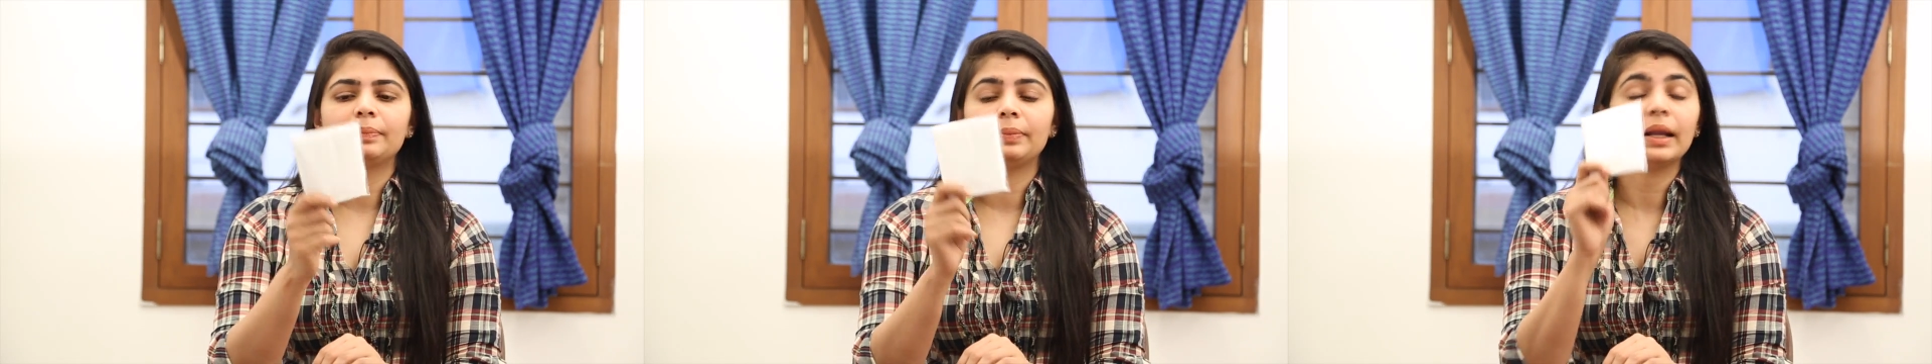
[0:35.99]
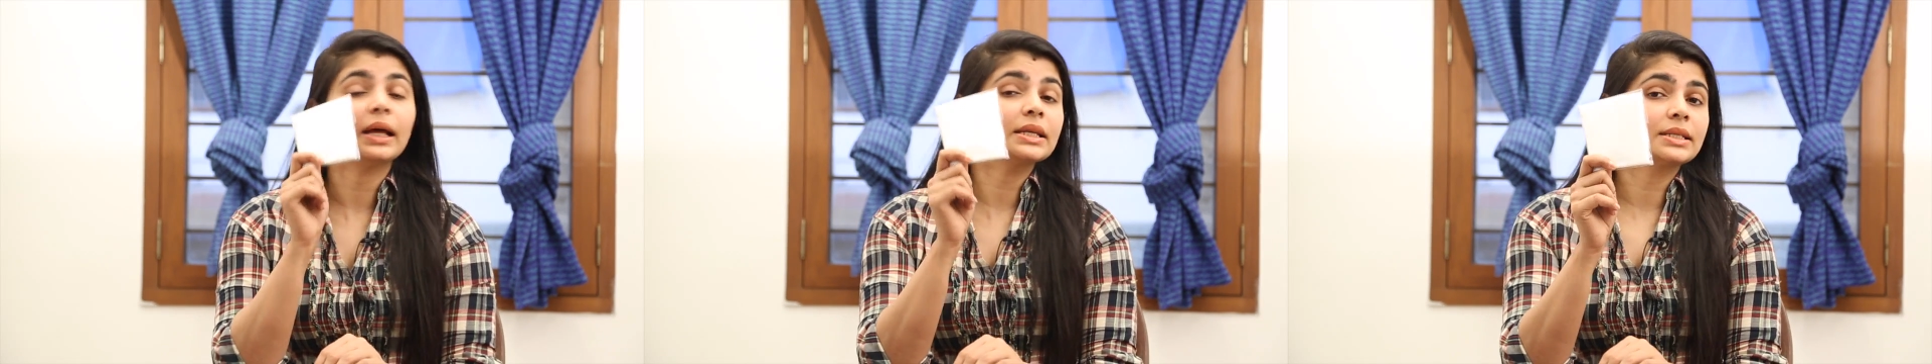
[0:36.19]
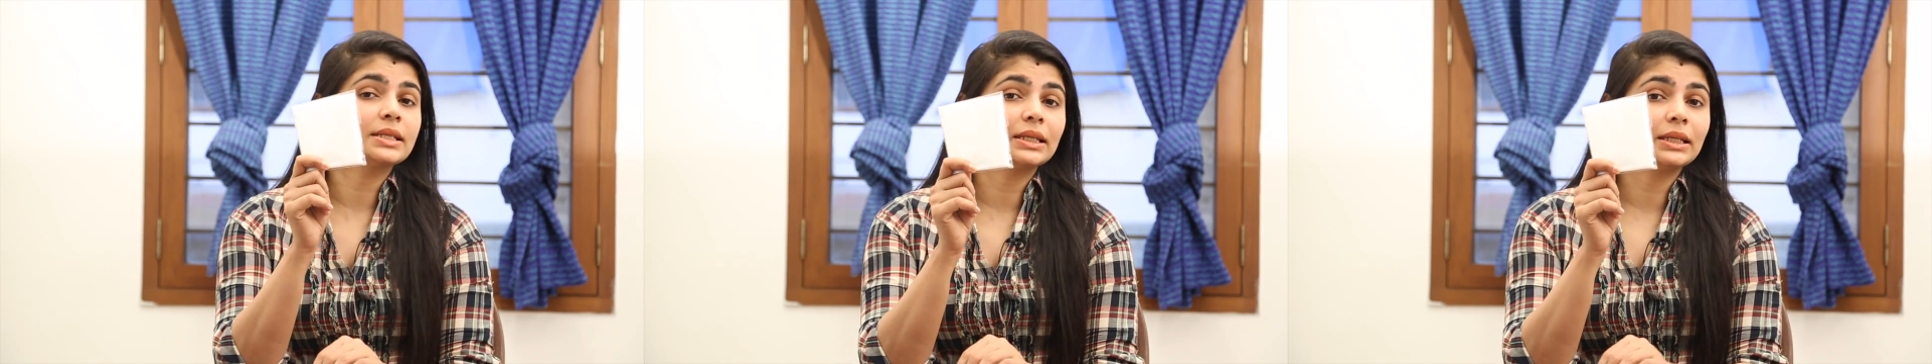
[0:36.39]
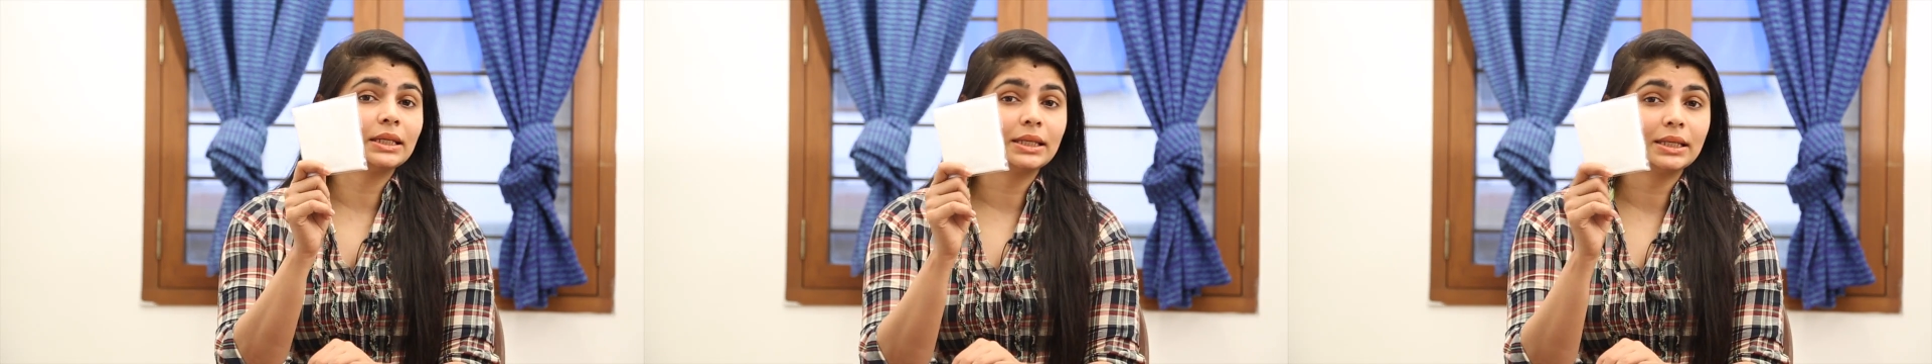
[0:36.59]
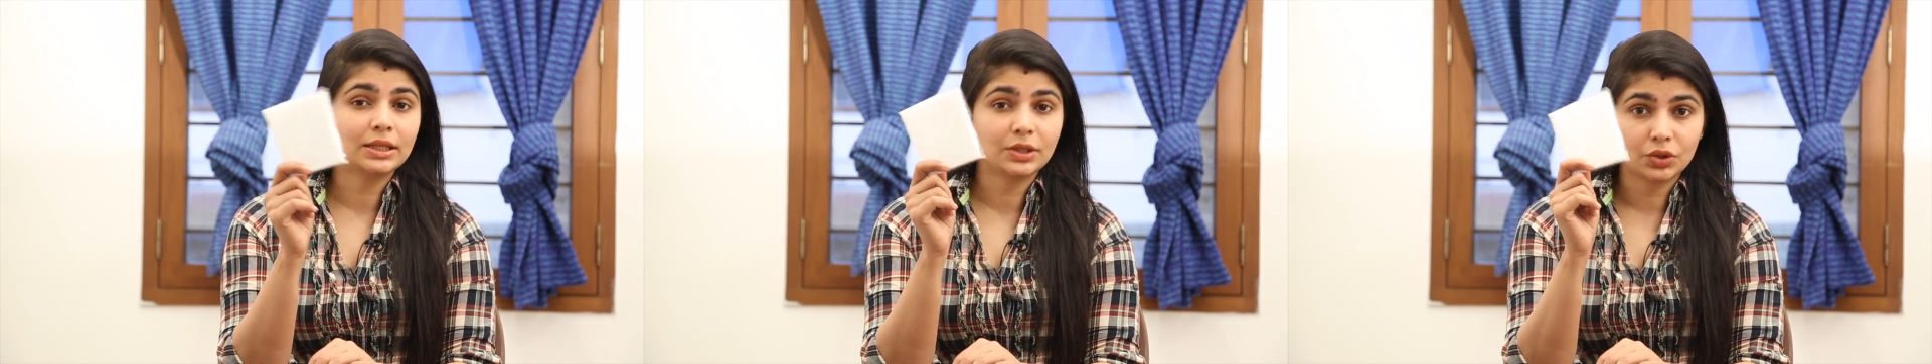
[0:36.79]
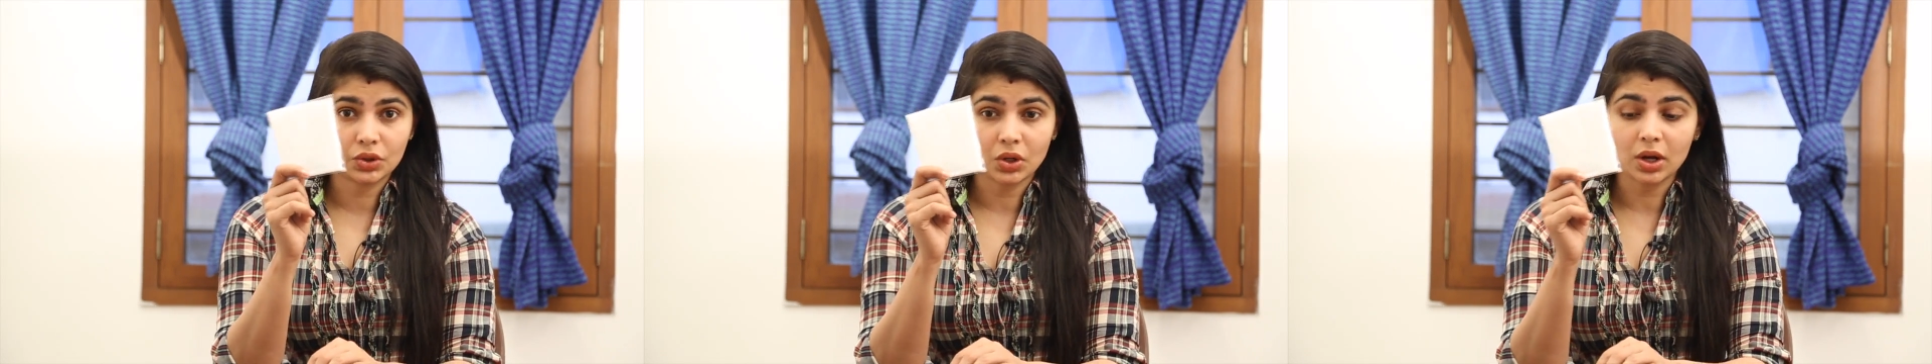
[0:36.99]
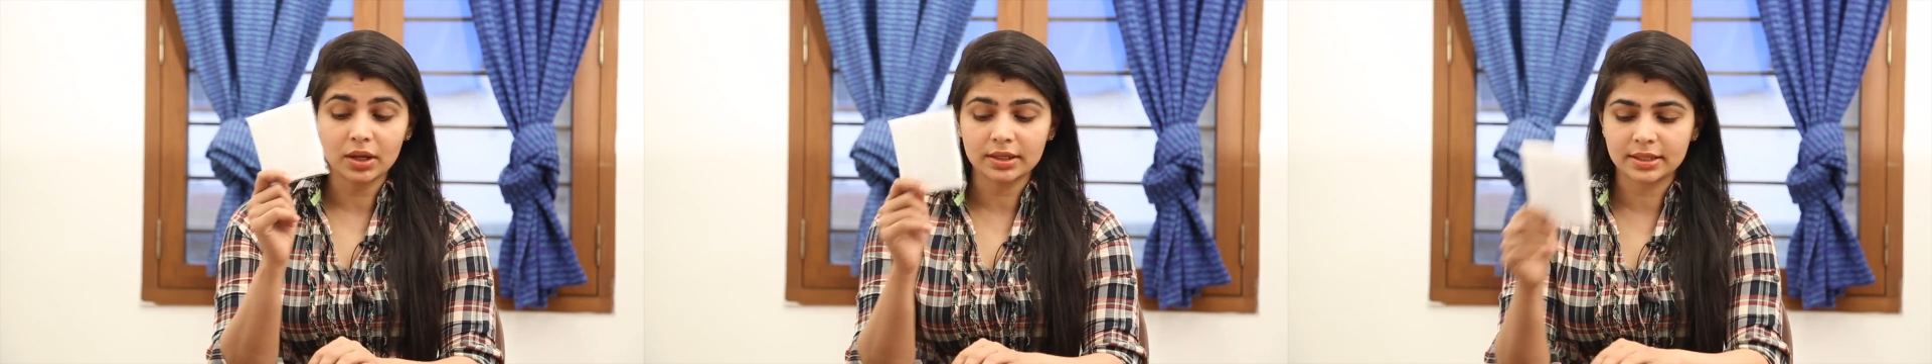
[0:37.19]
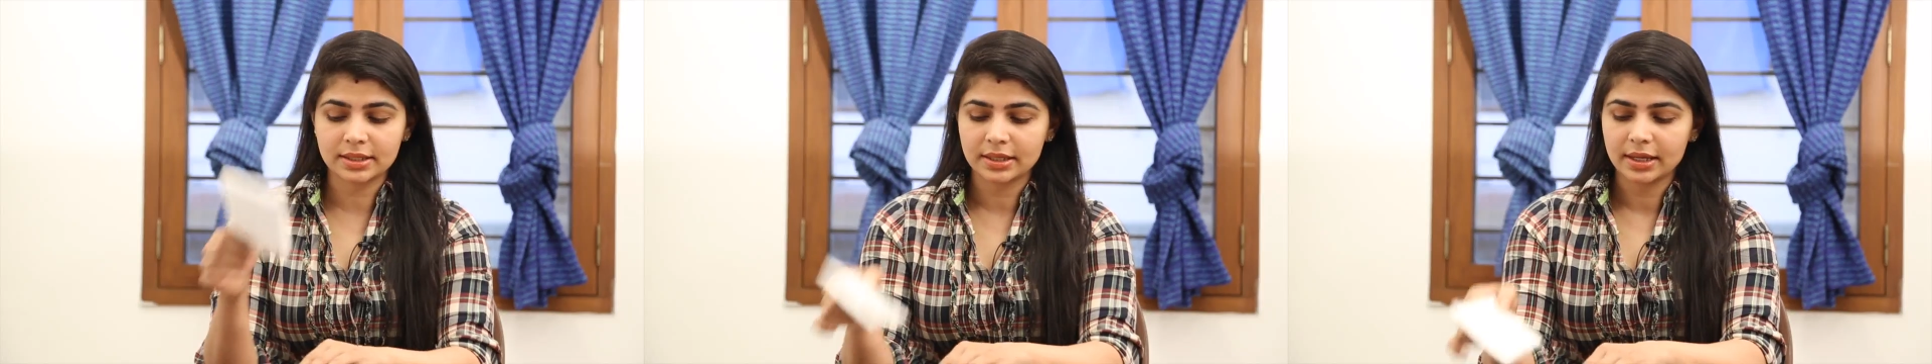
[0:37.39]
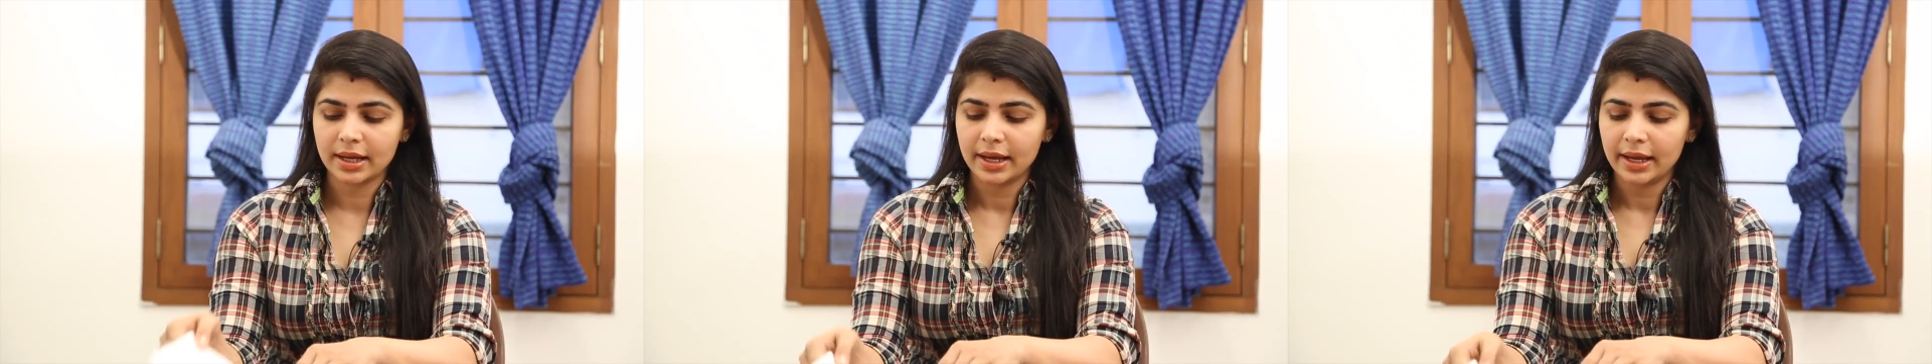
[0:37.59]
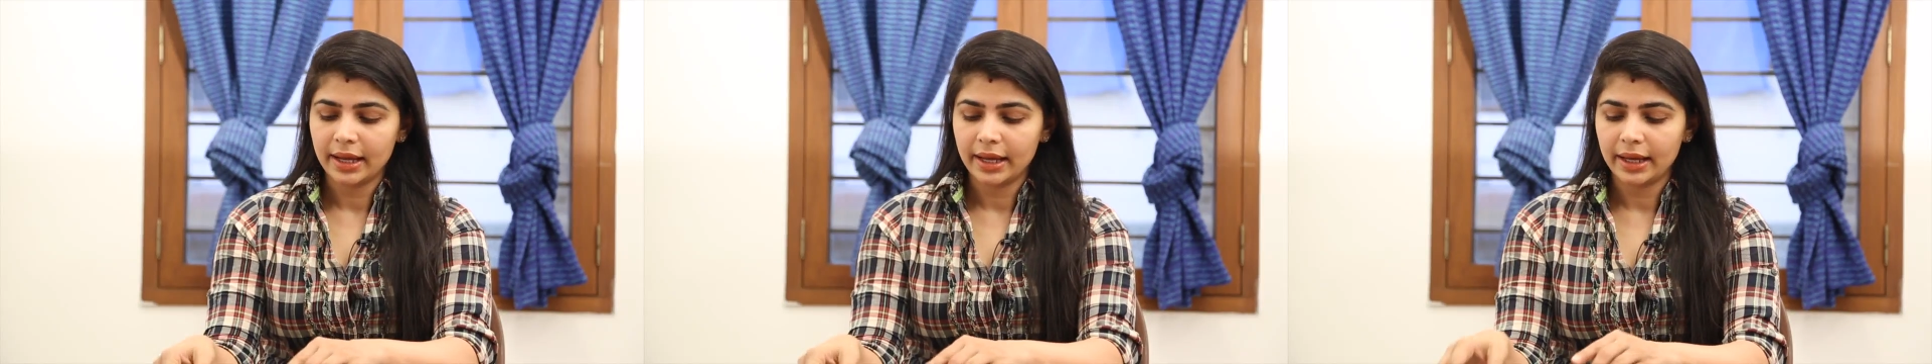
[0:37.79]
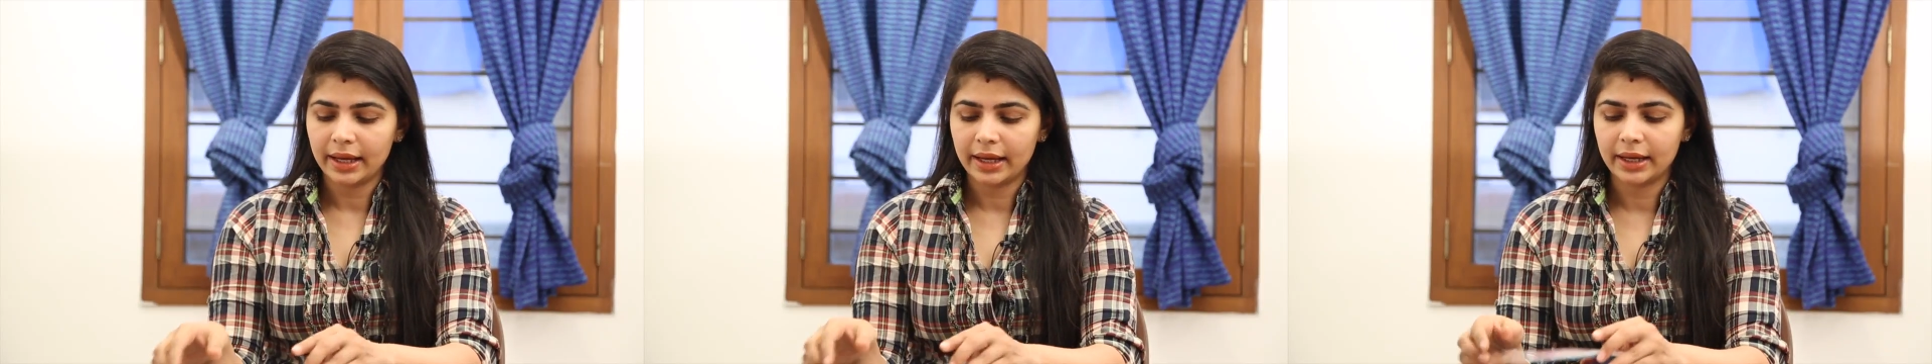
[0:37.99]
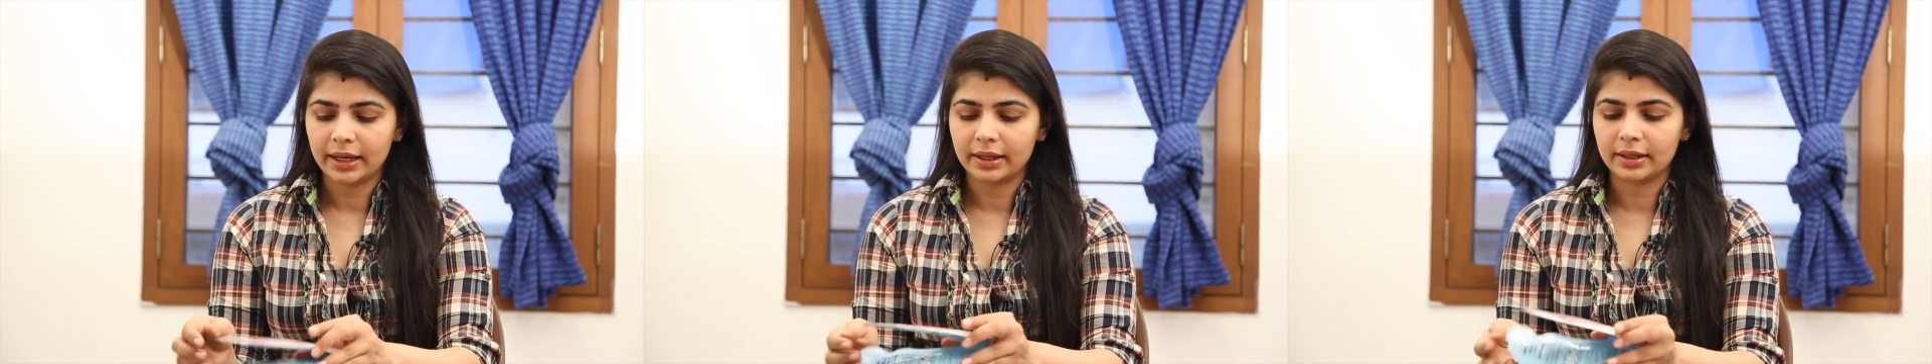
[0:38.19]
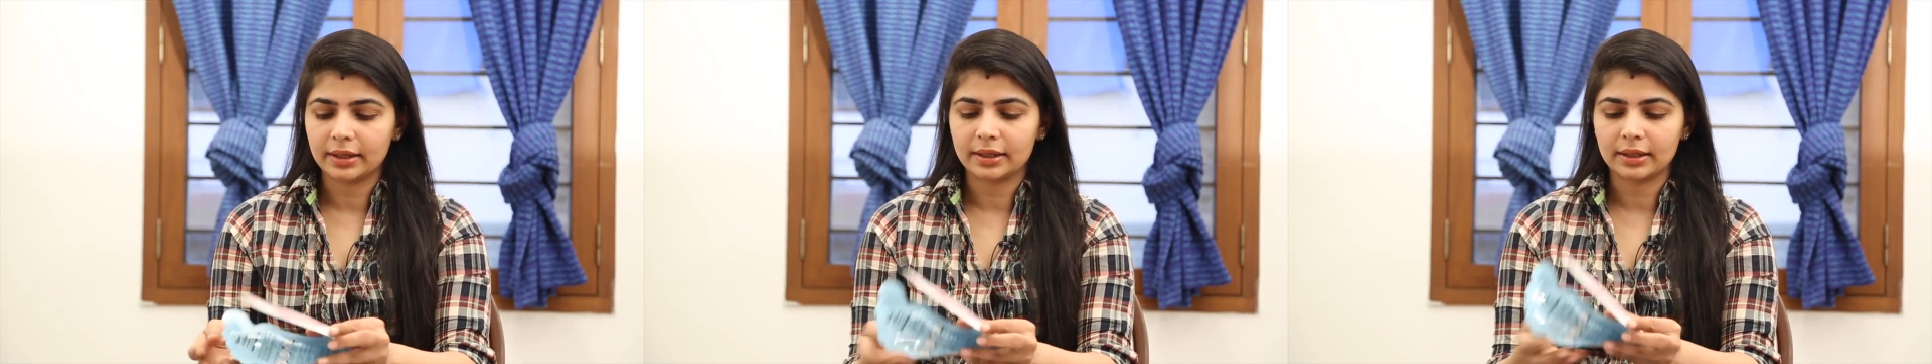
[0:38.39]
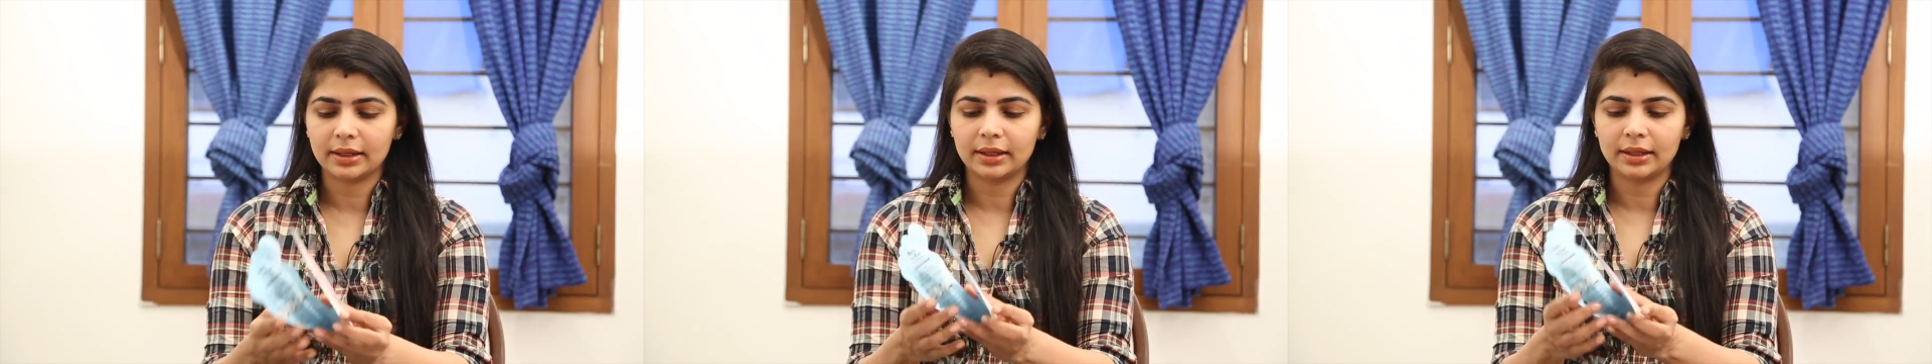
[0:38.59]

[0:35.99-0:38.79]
plasticky socks and